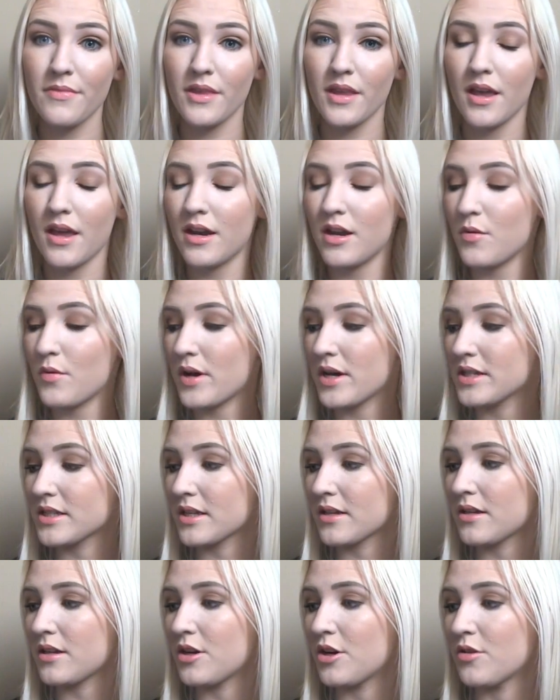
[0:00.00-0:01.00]
anyways,
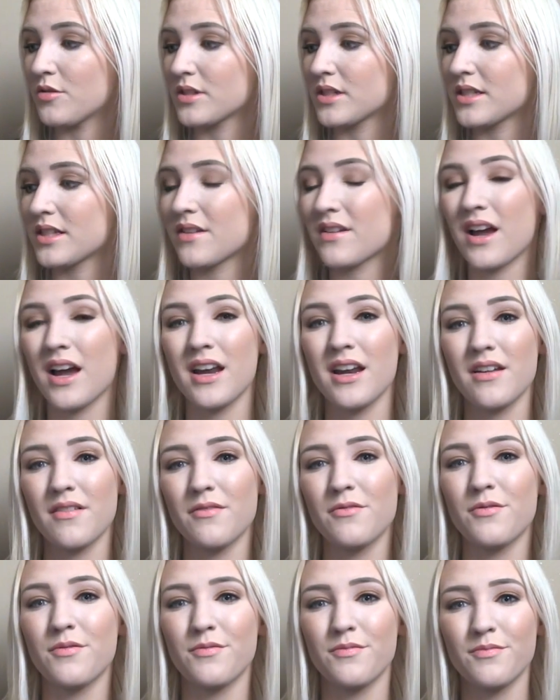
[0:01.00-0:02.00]
you know, since I kind
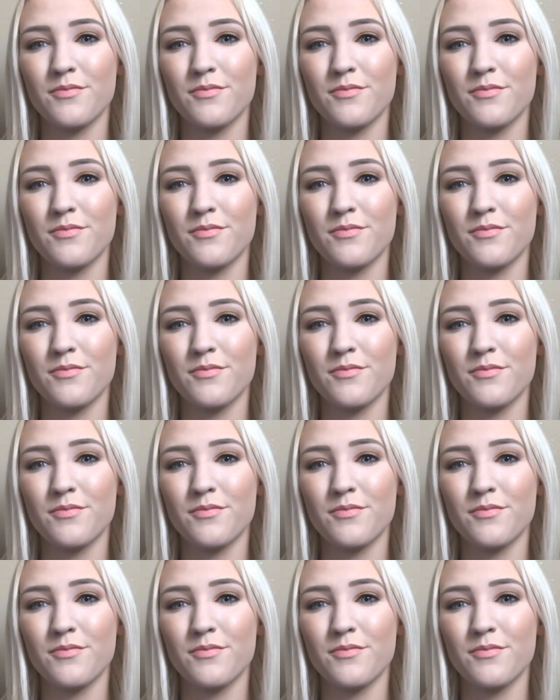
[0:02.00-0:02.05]
of